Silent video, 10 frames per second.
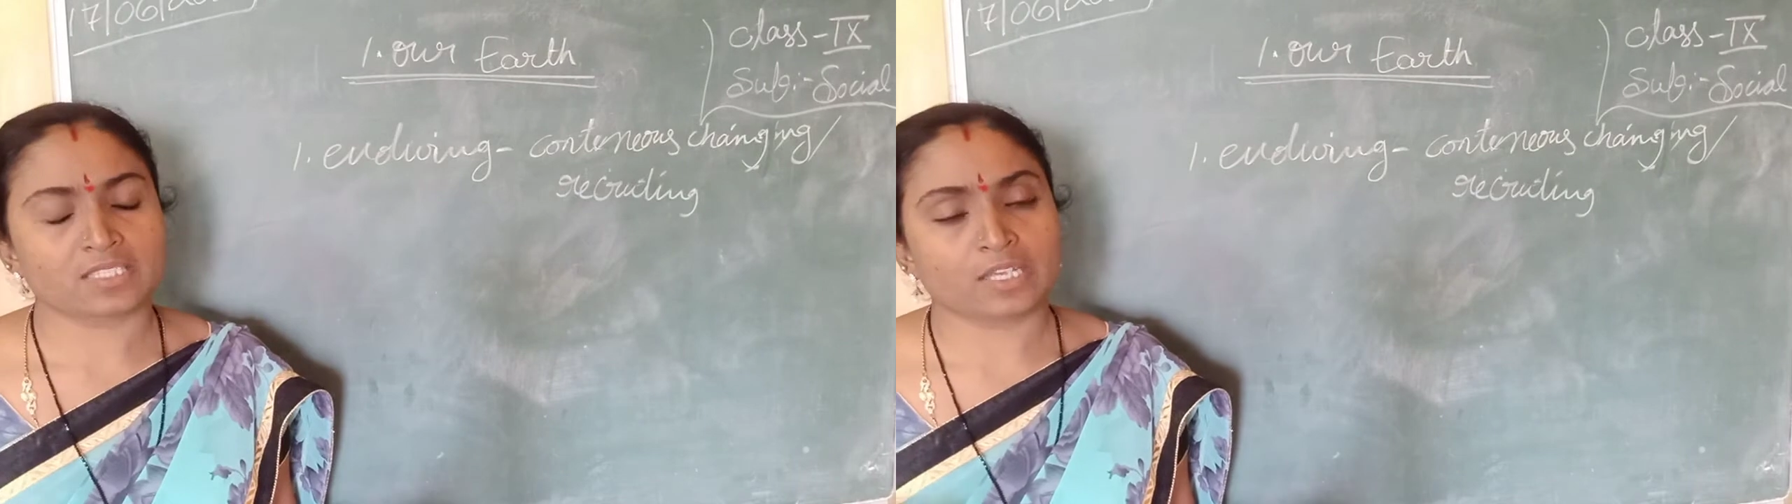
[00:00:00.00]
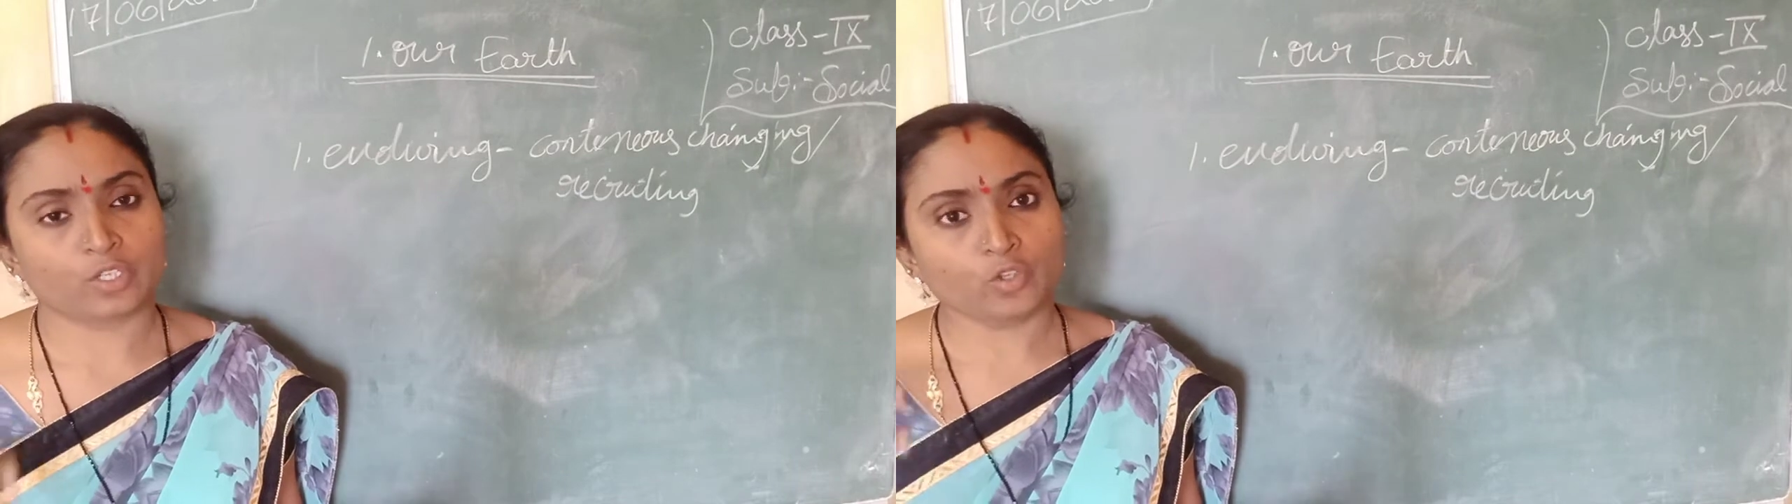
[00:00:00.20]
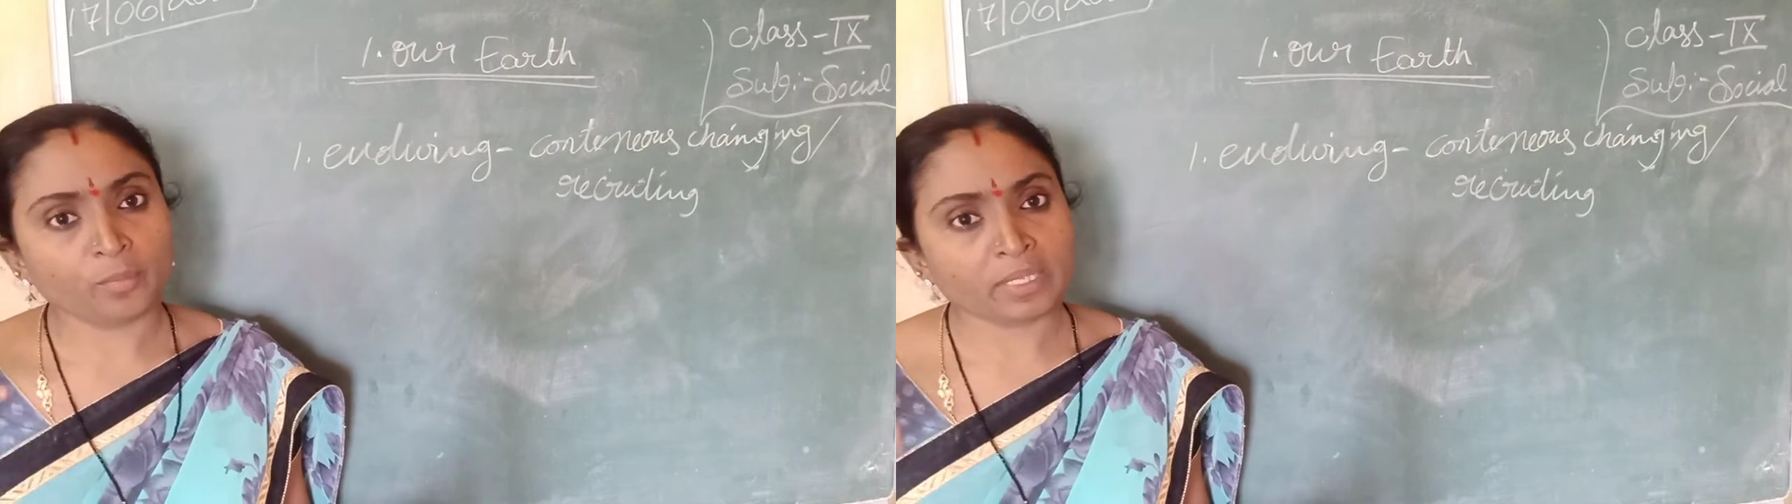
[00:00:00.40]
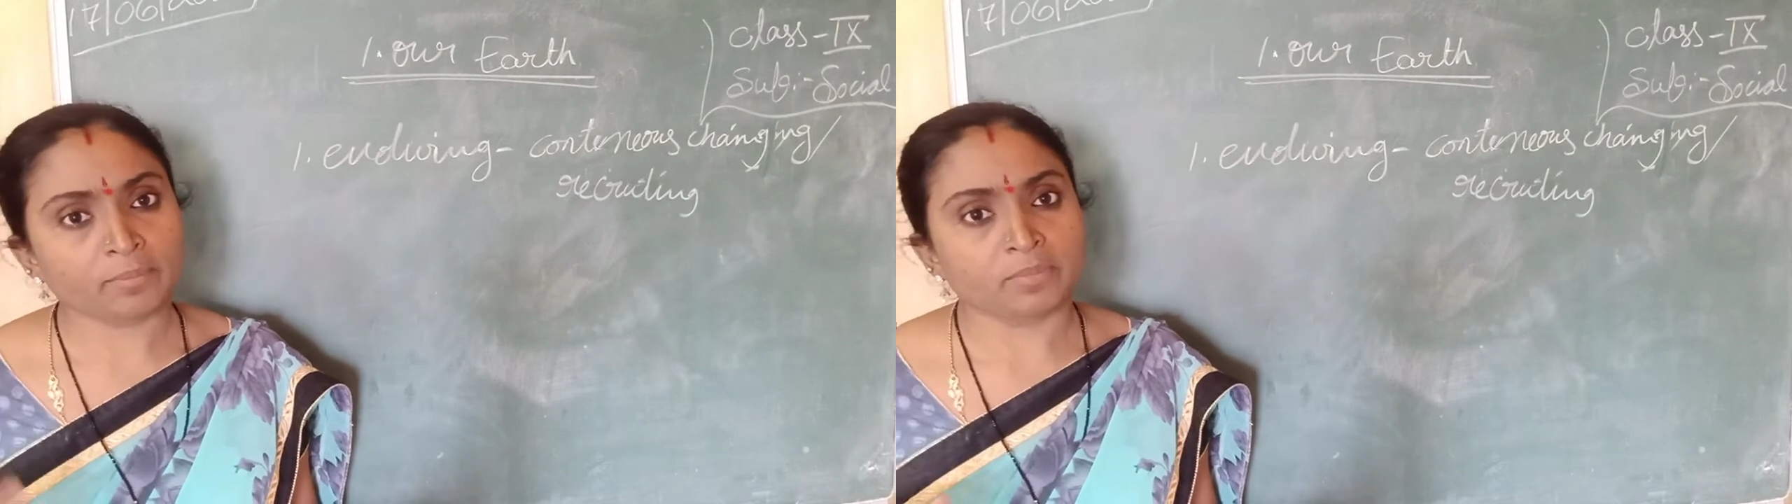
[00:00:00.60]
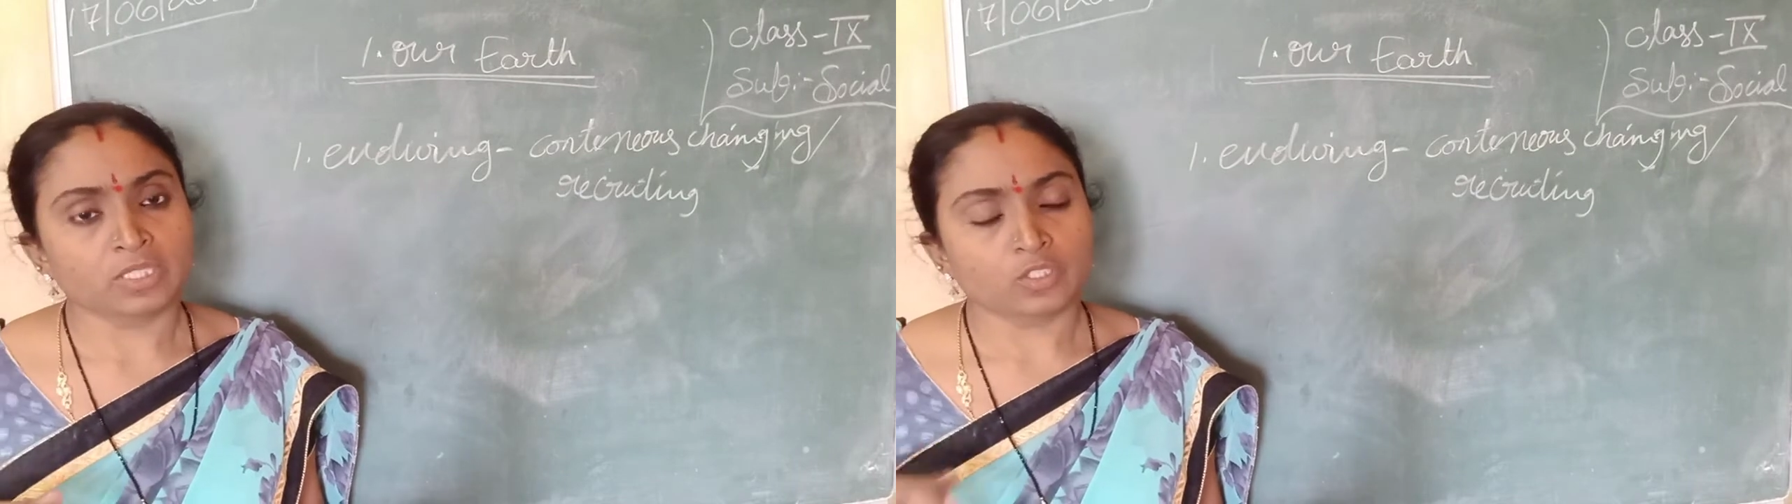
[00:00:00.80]
the
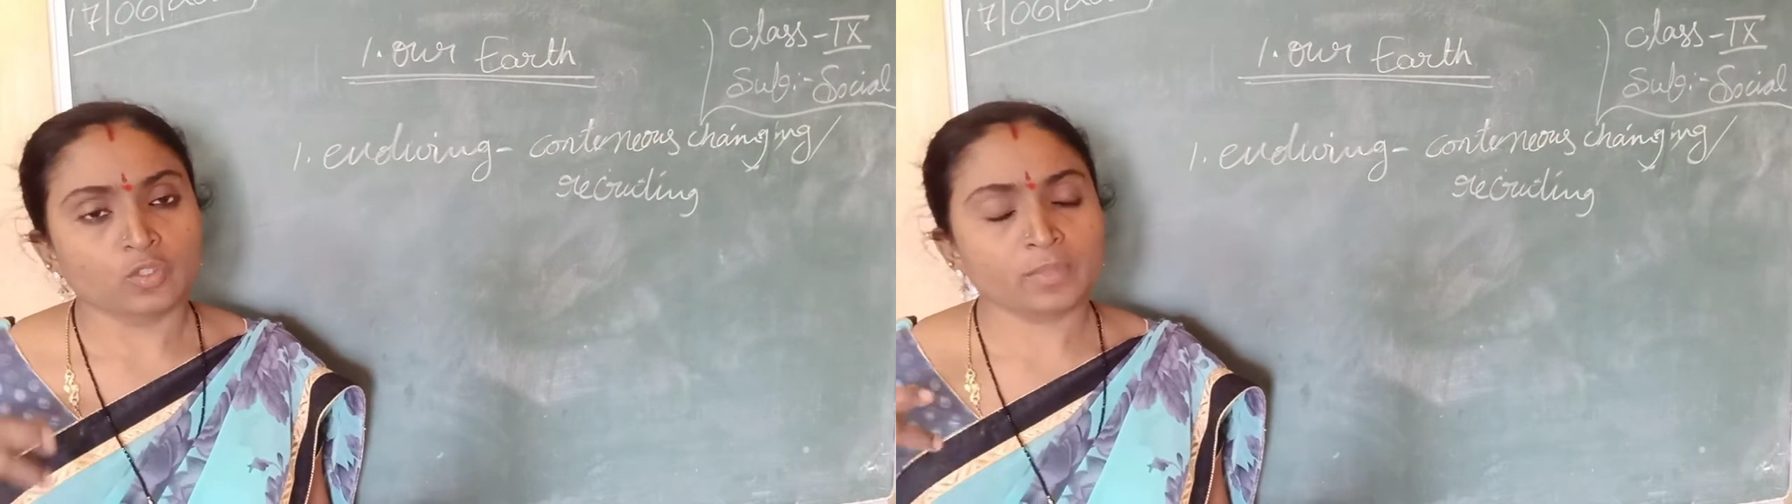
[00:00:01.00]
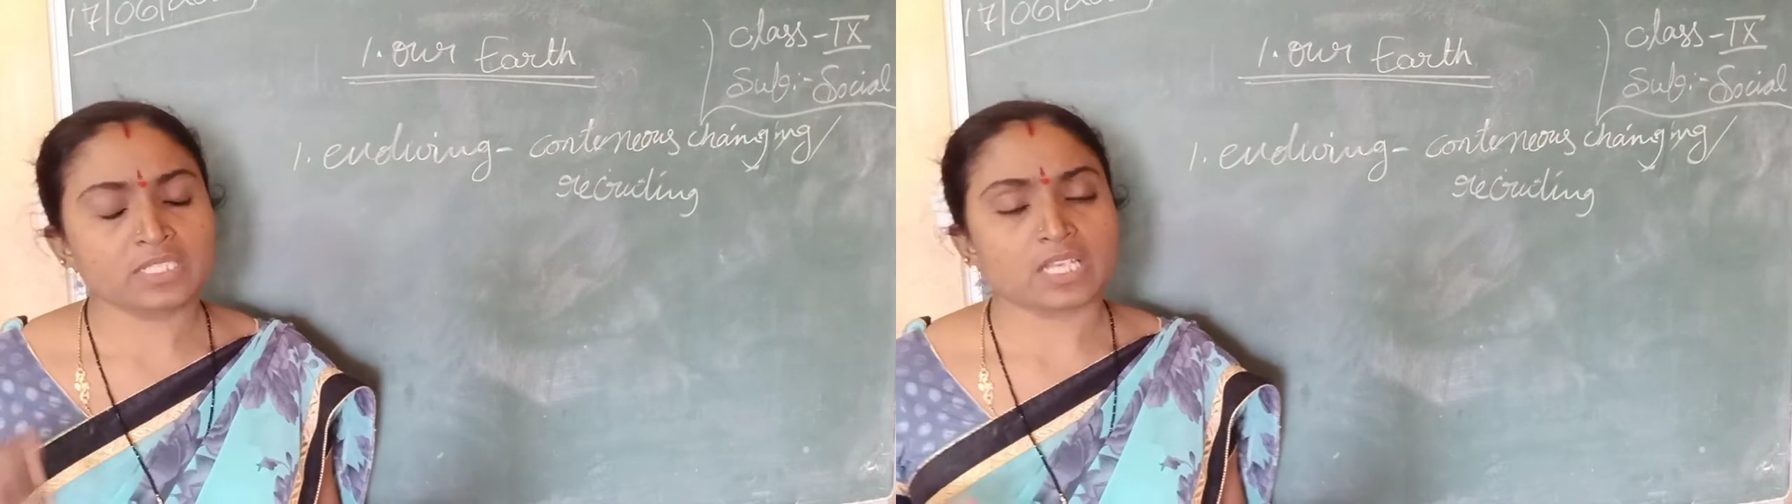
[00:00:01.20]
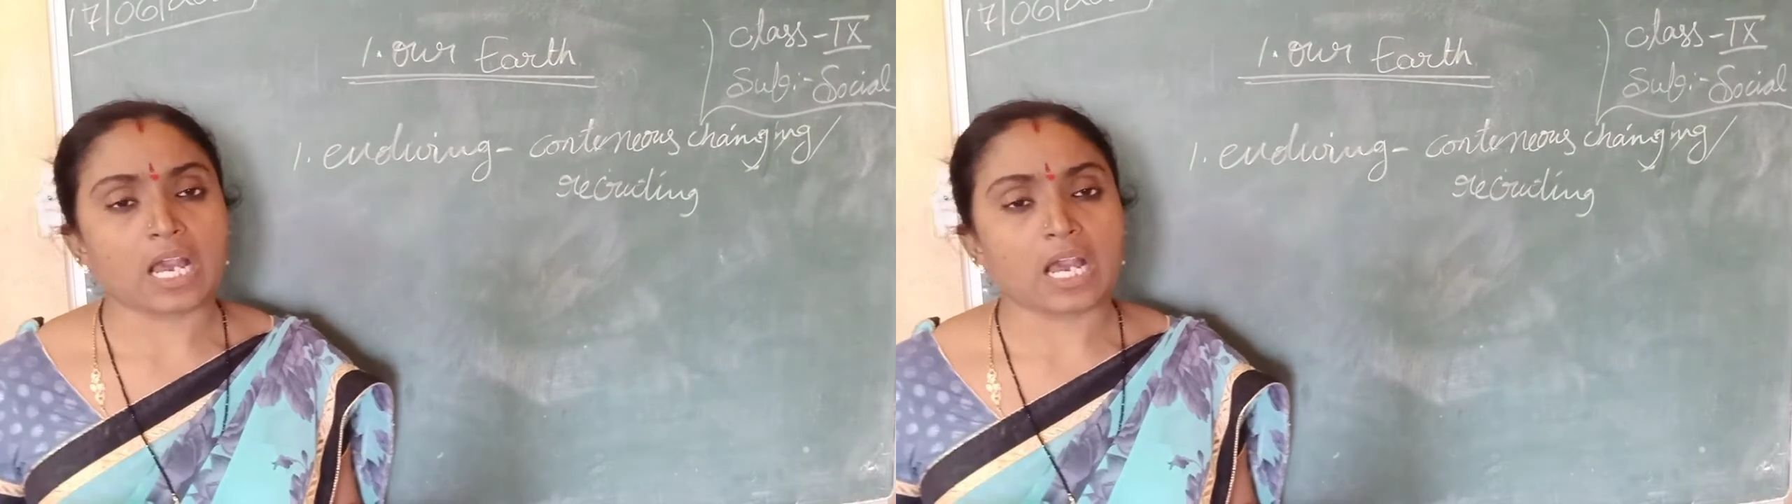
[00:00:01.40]
humans